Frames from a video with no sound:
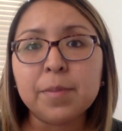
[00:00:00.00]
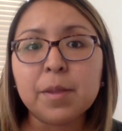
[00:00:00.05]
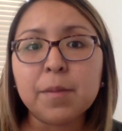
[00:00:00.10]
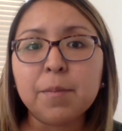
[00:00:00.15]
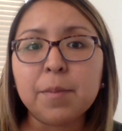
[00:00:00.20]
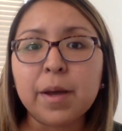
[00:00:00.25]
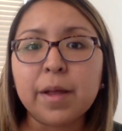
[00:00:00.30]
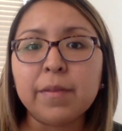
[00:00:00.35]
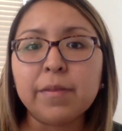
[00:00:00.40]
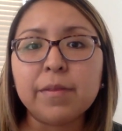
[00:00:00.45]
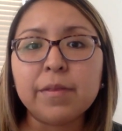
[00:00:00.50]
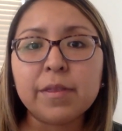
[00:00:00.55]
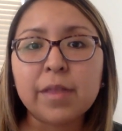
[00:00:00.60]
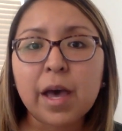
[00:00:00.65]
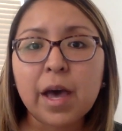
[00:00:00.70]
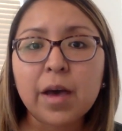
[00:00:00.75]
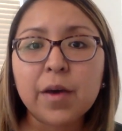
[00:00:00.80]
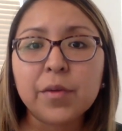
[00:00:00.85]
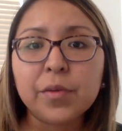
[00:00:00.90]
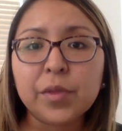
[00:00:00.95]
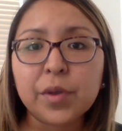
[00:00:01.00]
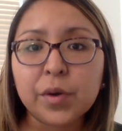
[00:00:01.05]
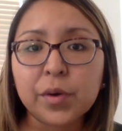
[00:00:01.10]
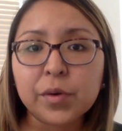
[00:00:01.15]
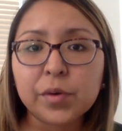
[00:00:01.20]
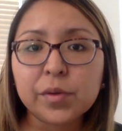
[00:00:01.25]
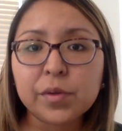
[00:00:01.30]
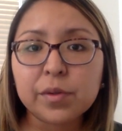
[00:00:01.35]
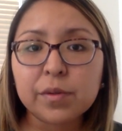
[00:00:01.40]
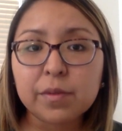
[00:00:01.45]
But
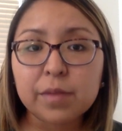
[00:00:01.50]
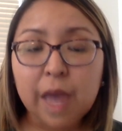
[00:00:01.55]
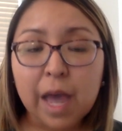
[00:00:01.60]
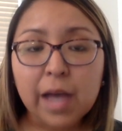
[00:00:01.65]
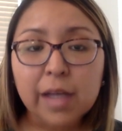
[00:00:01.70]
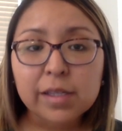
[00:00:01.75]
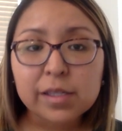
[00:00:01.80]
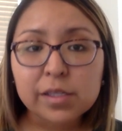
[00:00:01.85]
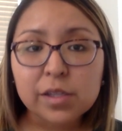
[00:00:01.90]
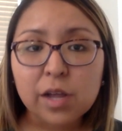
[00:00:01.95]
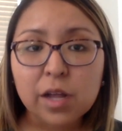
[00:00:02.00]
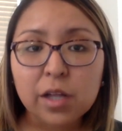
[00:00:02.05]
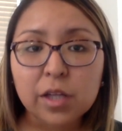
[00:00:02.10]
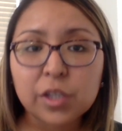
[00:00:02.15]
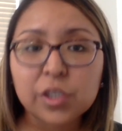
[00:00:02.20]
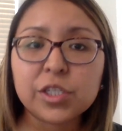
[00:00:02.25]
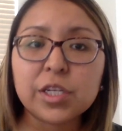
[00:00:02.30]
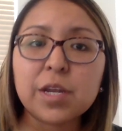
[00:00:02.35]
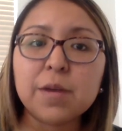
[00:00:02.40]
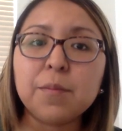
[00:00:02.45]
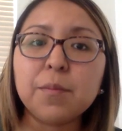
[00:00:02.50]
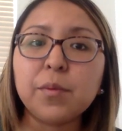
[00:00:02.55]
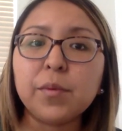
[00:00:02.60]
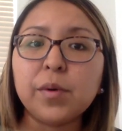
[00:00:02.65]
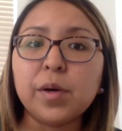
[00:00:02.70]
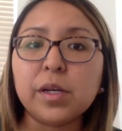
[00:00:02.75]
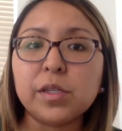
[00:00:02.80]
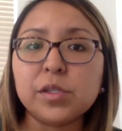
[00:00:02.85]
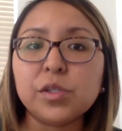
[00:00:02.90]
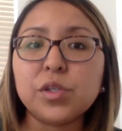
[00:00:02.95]
that scholarship
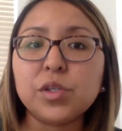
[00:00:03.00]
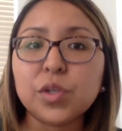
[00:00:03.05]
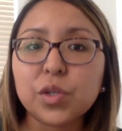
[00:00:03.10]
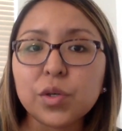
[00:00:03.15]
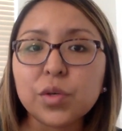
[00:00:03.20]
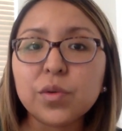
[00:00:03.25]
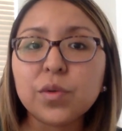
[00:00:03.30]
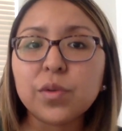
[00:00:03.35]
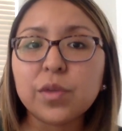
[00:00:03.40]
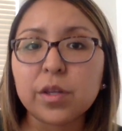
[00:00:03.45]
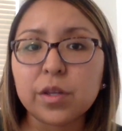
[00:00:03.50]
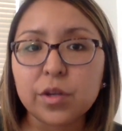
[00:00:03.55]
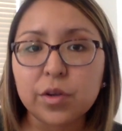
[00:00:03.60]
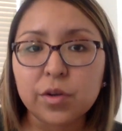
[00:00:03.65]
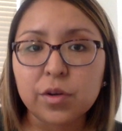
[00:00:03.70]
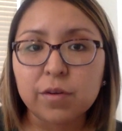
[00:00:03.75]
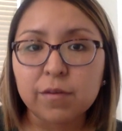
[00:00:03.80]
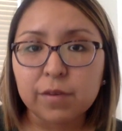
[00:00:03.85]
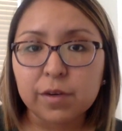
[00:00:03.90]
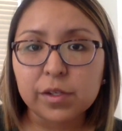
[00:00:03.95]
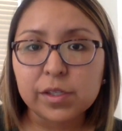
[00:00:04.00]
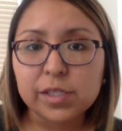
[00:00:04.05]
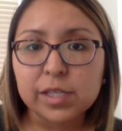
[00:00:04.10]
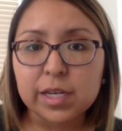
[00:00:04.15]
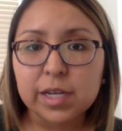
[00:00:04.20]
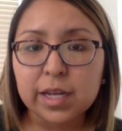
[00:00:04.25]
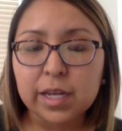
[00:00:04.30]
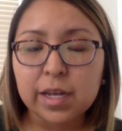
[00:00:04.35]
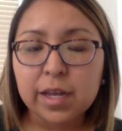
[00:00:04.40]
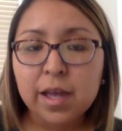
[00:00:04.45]
was to the
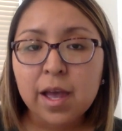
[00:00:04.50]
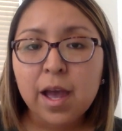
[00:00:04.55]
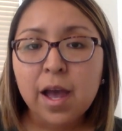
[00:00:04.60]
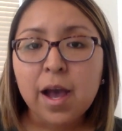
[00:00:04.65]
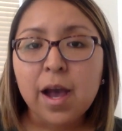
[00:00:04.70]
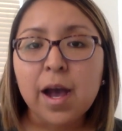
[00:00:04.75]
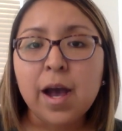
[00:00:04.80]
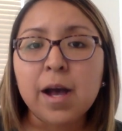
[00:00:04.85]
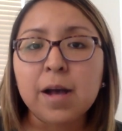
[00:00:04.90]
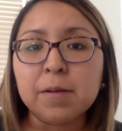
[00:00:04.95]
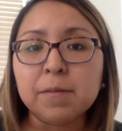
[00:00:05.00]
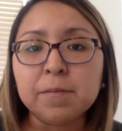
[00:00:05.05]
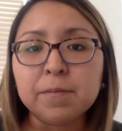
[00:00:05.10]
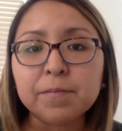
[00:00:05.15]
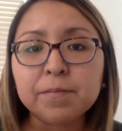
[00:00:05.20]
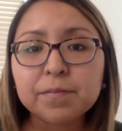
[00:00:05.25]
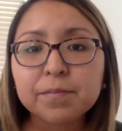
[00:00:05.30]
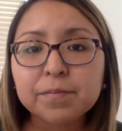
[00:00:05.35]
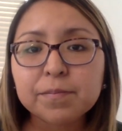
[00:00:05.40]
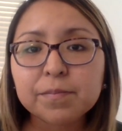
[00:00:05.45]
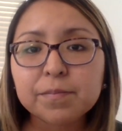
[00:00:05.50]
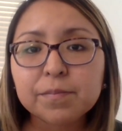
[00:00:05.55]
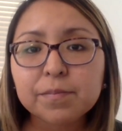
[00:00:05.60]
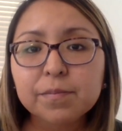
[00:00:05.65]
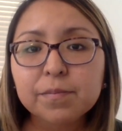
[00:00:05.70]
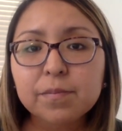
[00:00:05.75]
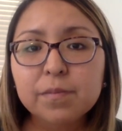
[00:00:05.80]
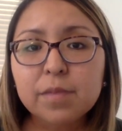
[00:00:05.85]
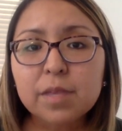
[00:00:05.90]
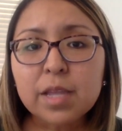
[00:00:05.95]
university. Um,
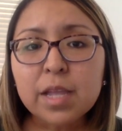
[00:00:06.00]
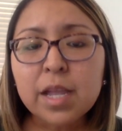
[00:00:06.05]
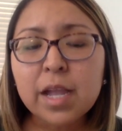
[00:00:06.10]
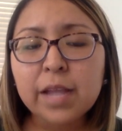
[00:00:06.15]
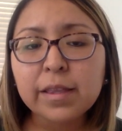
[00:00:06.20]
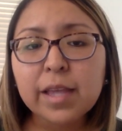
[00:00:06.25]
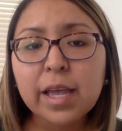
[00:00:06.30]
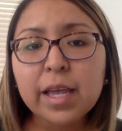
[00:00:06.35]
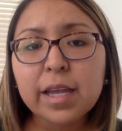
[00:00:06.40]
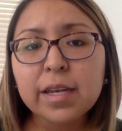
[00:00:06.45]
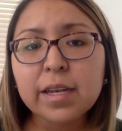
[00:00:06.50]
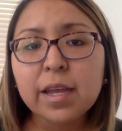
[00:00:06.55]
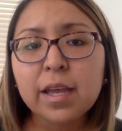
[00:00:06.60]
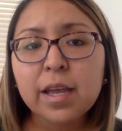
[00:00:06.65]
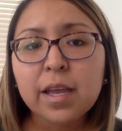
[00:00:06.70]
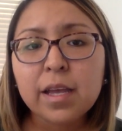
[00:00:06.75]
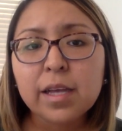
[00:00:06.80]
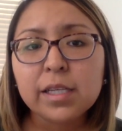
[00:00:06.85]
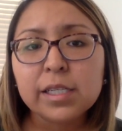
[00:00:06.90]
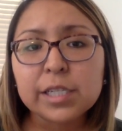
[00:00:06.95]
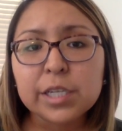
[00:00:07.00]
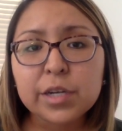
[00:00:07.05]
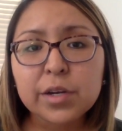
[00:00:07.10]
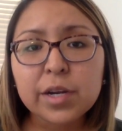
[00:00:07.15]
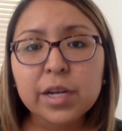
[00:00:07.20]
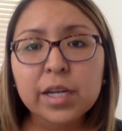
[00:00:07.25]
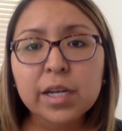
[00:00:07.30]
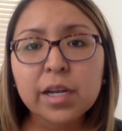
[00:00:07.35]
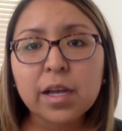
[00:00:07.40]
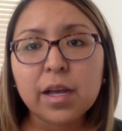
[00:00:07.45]
and then
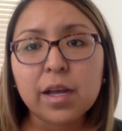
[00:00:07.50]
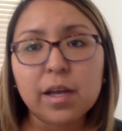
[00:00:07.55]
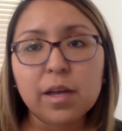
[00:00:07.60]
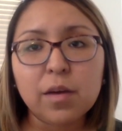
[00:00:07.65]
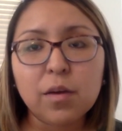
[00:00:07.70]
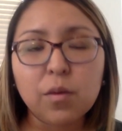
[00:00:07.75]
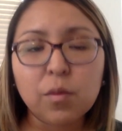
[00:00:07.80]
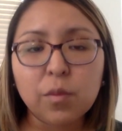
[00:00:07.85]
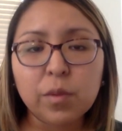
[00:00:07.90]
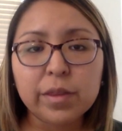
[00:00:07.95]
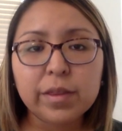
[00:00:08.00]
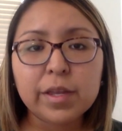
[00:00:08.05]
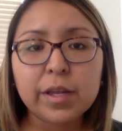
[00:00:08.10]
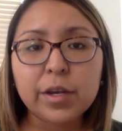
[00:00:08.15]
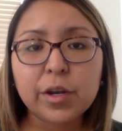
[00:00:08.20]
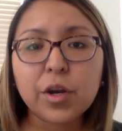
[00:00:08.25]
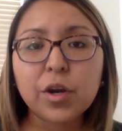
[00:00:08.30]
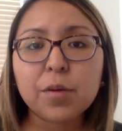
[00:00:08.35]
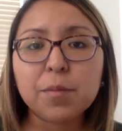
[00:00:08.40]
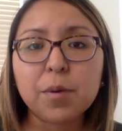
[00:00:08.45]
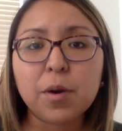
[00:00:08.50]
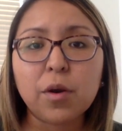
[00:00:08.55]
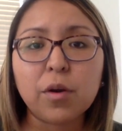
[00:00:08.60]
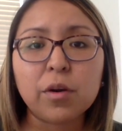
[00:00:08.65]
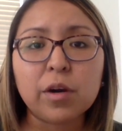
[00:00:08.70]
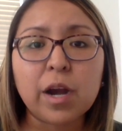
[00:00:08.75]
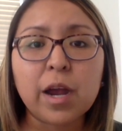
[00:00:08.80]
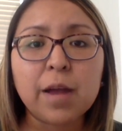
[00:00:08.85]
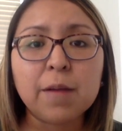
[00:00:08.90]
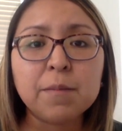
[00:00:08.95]
during within her
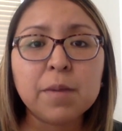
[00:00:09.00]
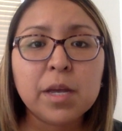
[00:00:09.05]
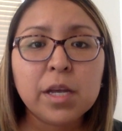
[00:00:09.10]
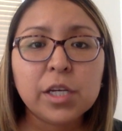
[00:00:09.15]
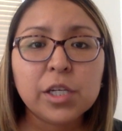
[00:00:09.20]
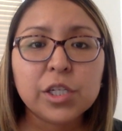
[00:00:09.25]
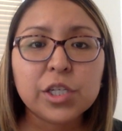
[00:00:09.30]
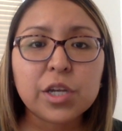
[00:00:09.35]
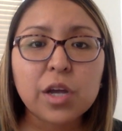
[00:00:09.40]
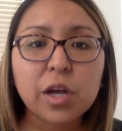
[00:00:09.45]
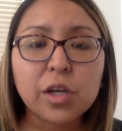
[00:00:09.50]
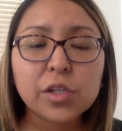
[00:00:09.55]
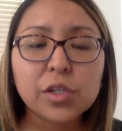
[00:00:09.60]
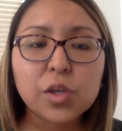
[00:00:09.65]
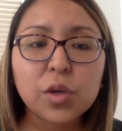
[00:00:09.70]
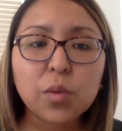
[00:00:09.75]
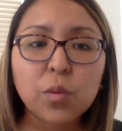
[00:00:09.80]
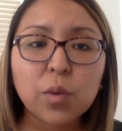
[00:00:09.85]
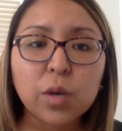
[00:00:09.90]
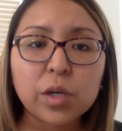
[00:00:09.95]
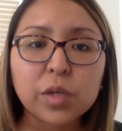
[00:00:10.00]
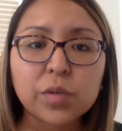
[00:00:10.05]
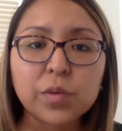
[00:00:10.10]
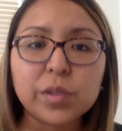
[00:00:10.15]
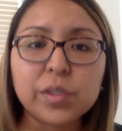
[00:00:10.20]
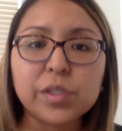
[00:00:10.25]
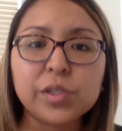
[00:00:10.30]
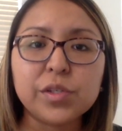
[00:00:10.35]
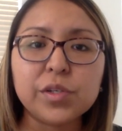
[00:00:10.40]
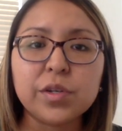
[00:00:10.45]
program, she also worked with
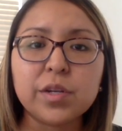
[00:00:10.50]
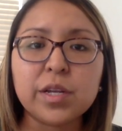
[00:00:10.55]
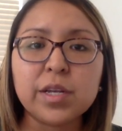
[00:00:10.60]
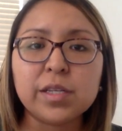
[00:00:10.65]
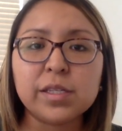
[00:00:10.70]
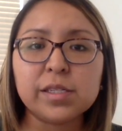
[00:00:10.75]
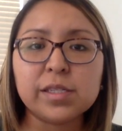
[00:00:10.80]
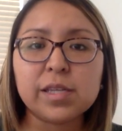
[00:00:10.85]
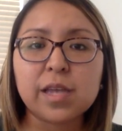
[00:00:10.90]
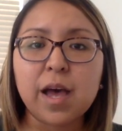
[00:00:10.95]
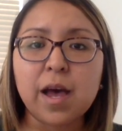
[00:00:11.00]
students